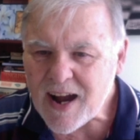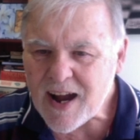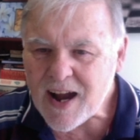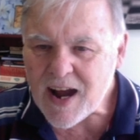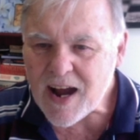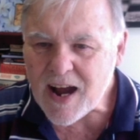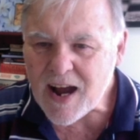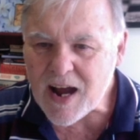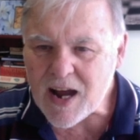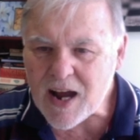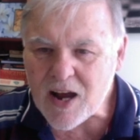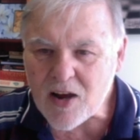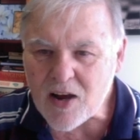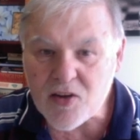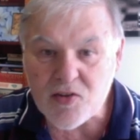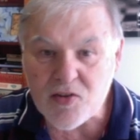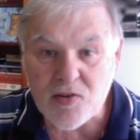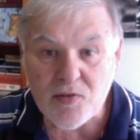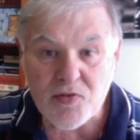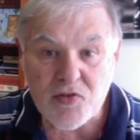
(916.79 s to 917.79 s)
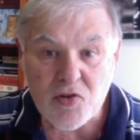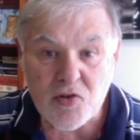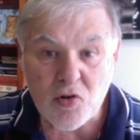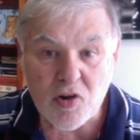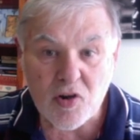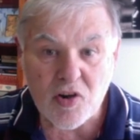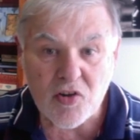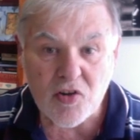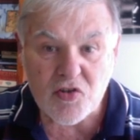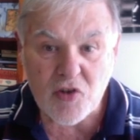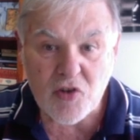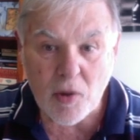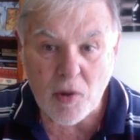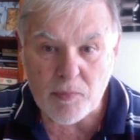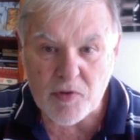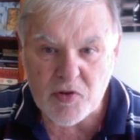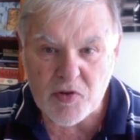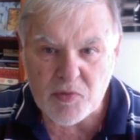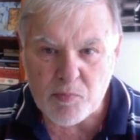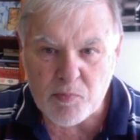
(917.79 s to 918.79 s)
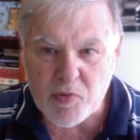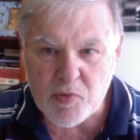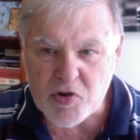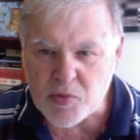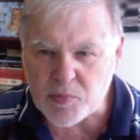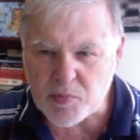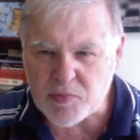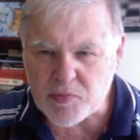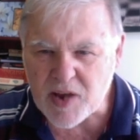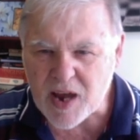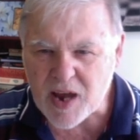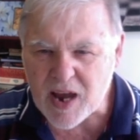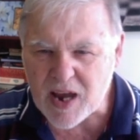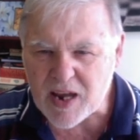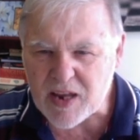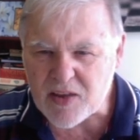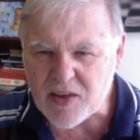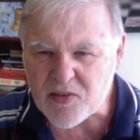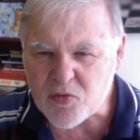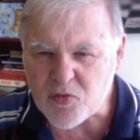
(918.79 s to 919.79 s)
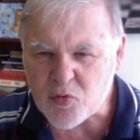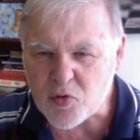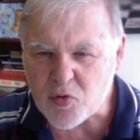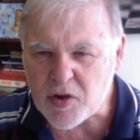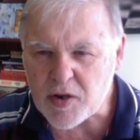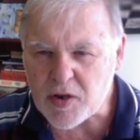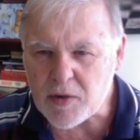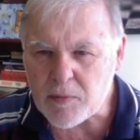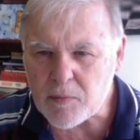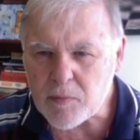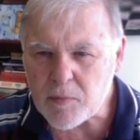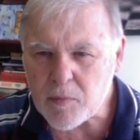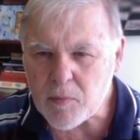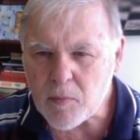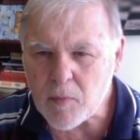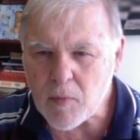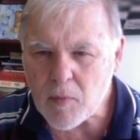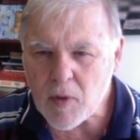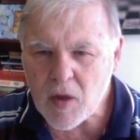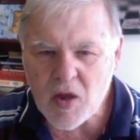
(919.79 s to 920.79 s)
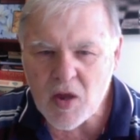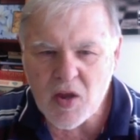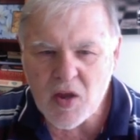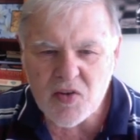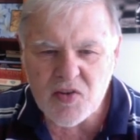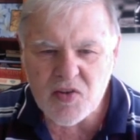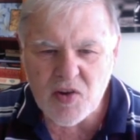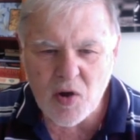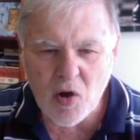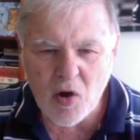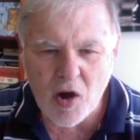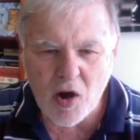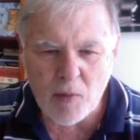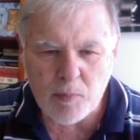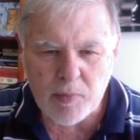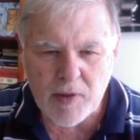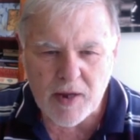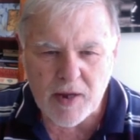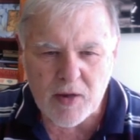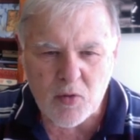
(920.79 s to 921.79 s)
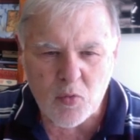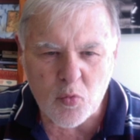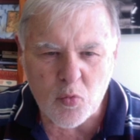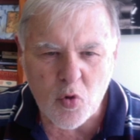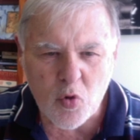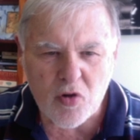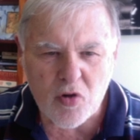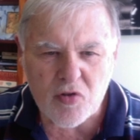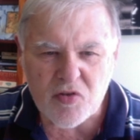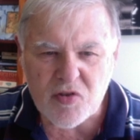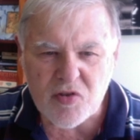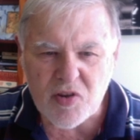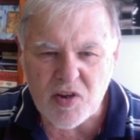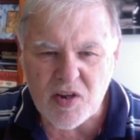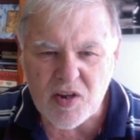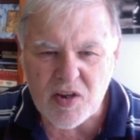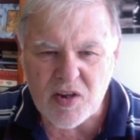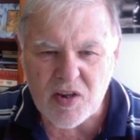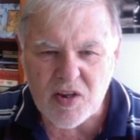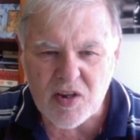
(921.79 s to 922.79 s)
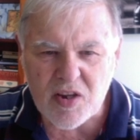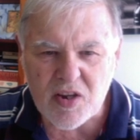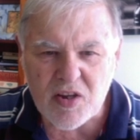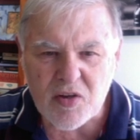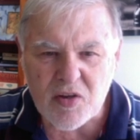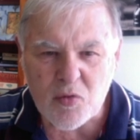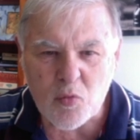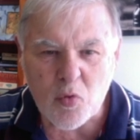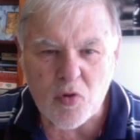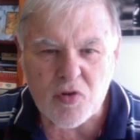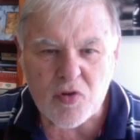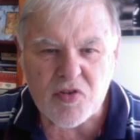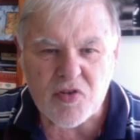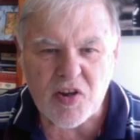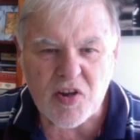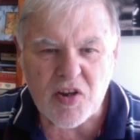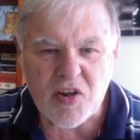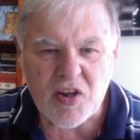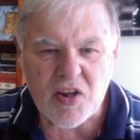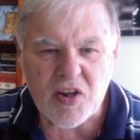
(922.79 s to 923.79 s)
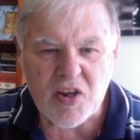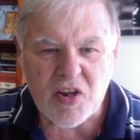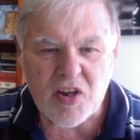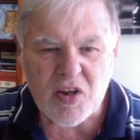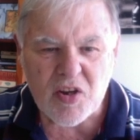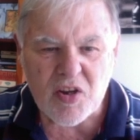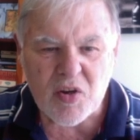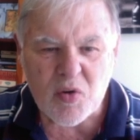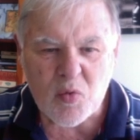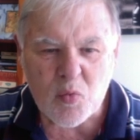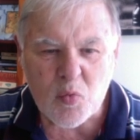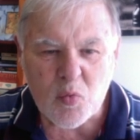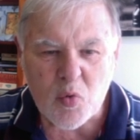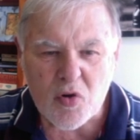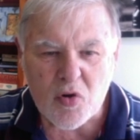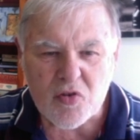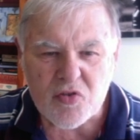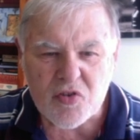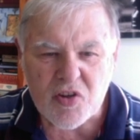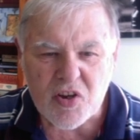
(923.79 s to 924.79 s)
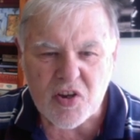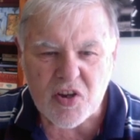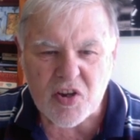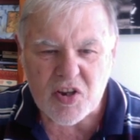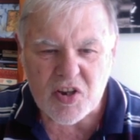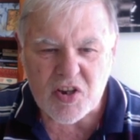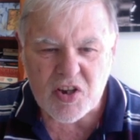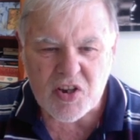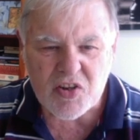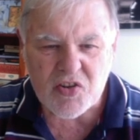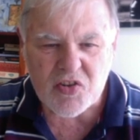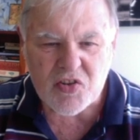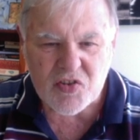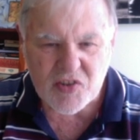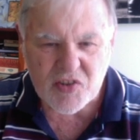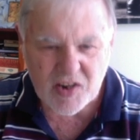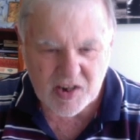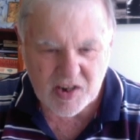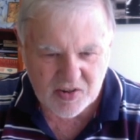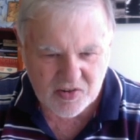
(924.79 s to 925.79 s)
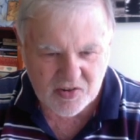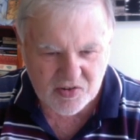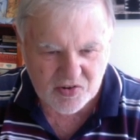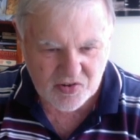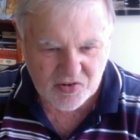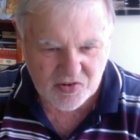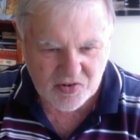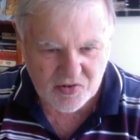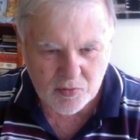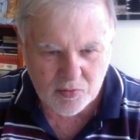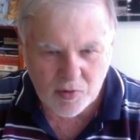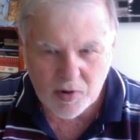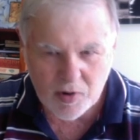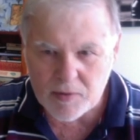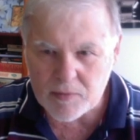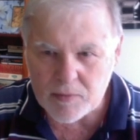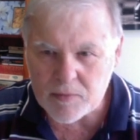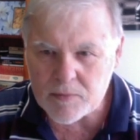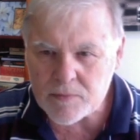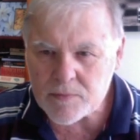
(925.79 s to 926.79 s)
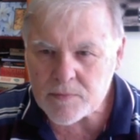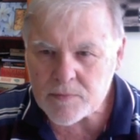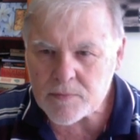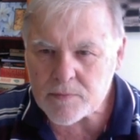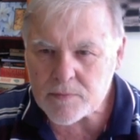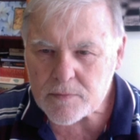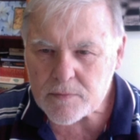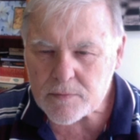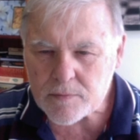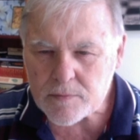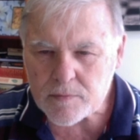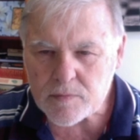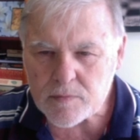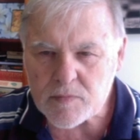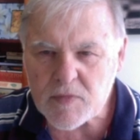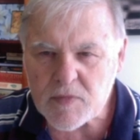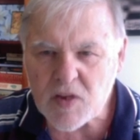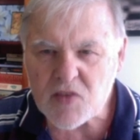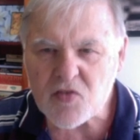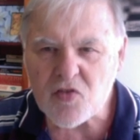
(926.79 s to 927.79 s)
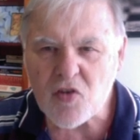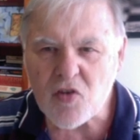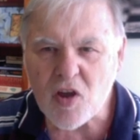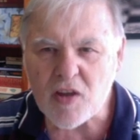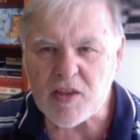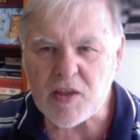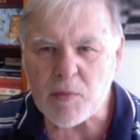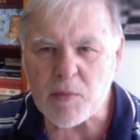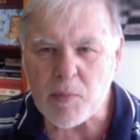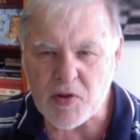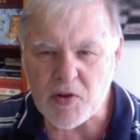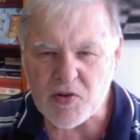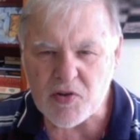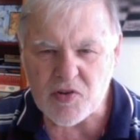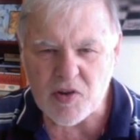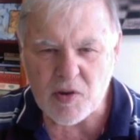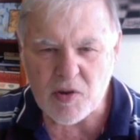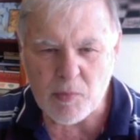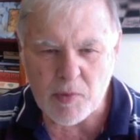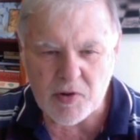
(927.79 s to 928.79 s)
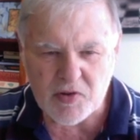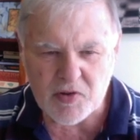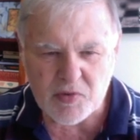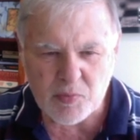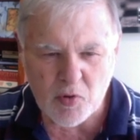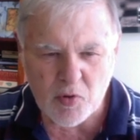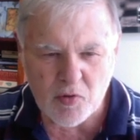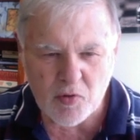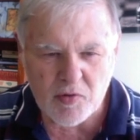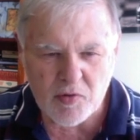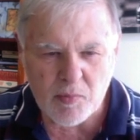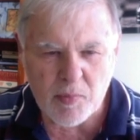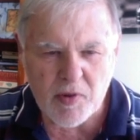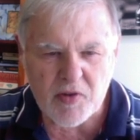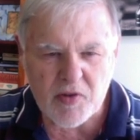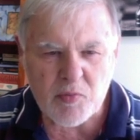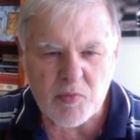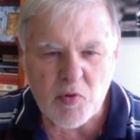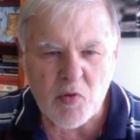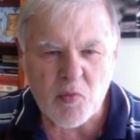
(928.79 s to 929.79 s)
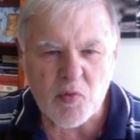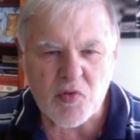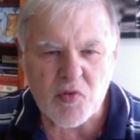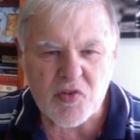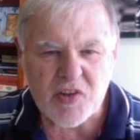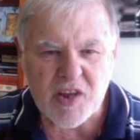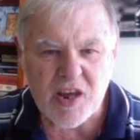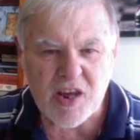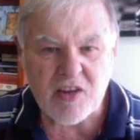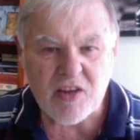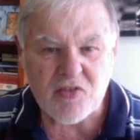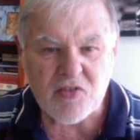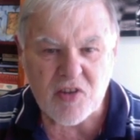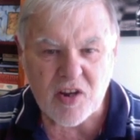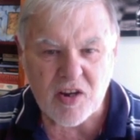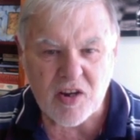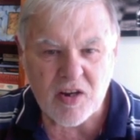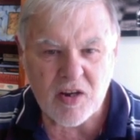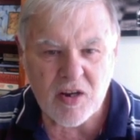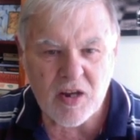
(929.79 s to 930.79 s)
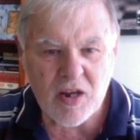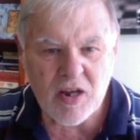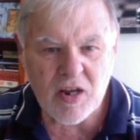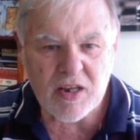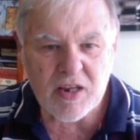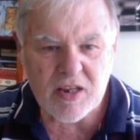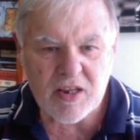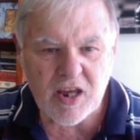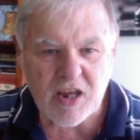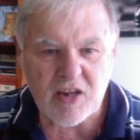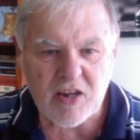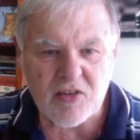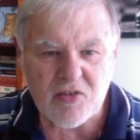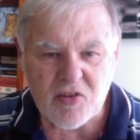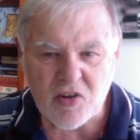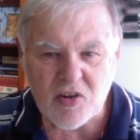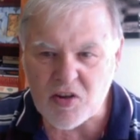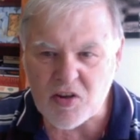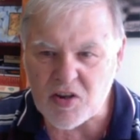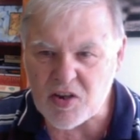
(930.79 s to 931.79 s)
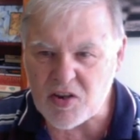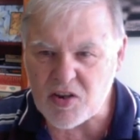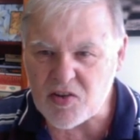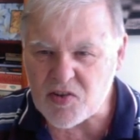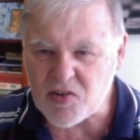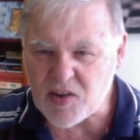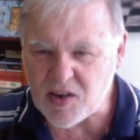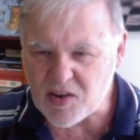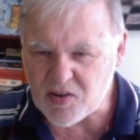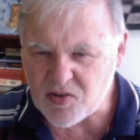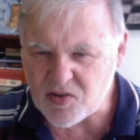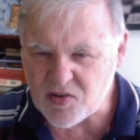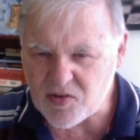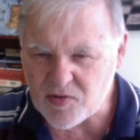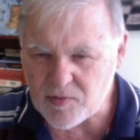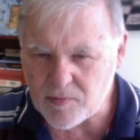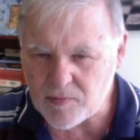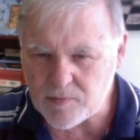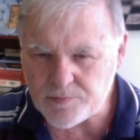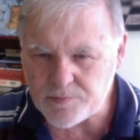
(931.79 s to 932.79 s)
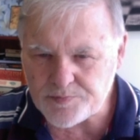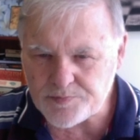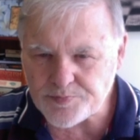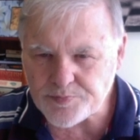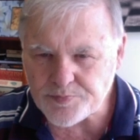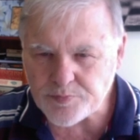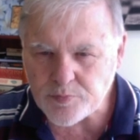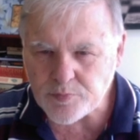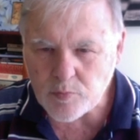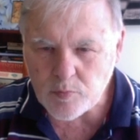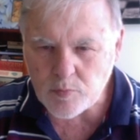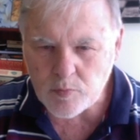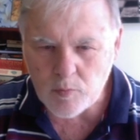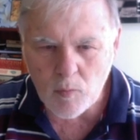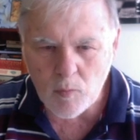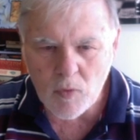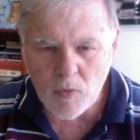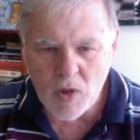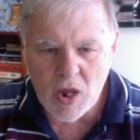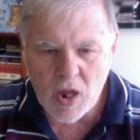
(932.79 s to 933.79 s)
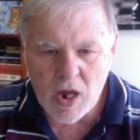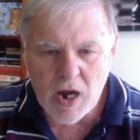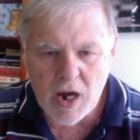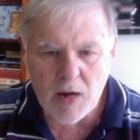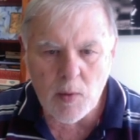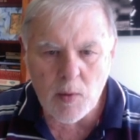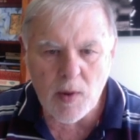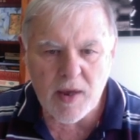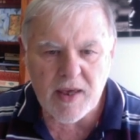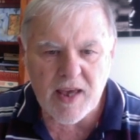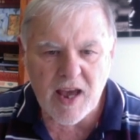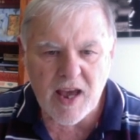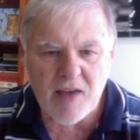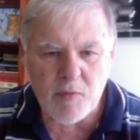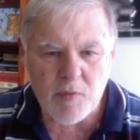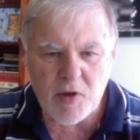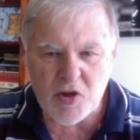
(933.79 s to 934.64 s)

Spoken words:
Because I'm still going to stop this bishop to a3. So I played rook. This move is okay, but not what I would have played. Rook to e6, right? It's not the best move. The best move was king to e6. Anyway, he gave me a